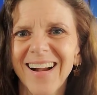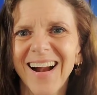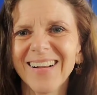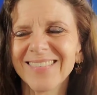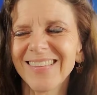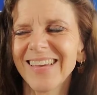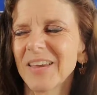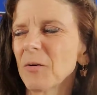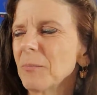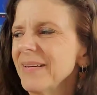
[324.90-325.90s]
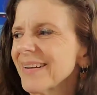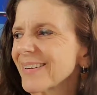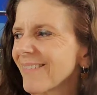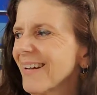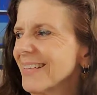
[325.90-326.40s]
I think it would be a
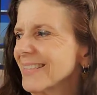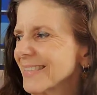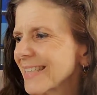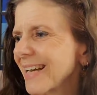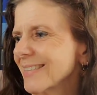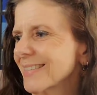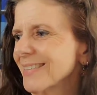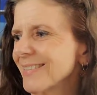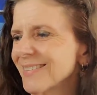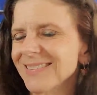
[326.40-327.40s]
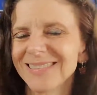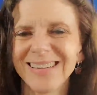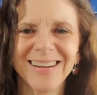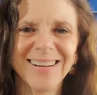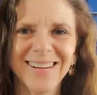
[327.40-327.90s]
great discussion,
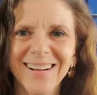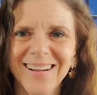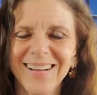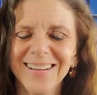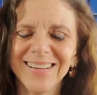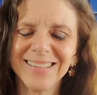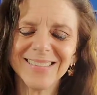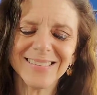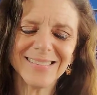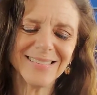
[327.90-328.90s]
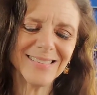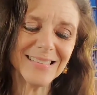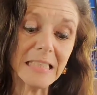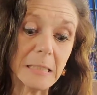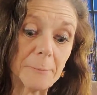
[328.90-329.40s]
and
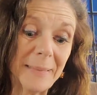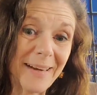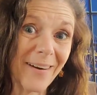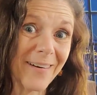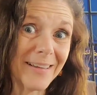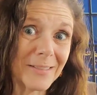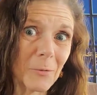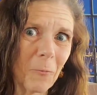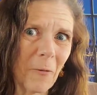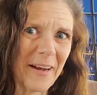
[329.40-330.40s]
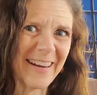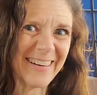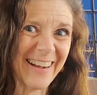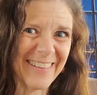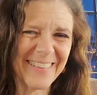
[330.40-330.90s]
let's be courteous with one
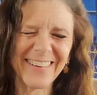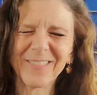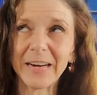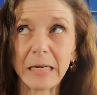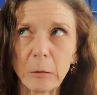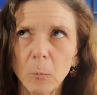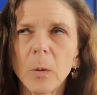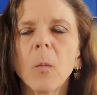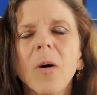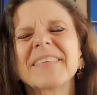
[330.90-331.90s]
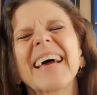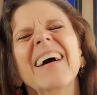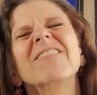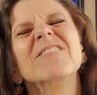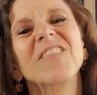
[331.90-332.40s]
another. We want to
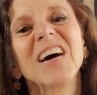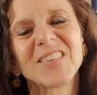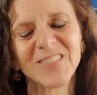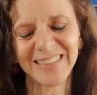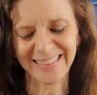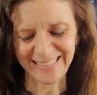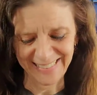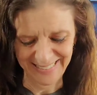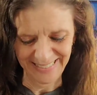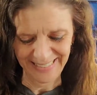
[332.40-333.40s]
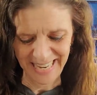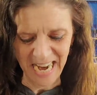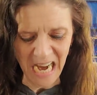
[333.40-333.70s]
have fun with this.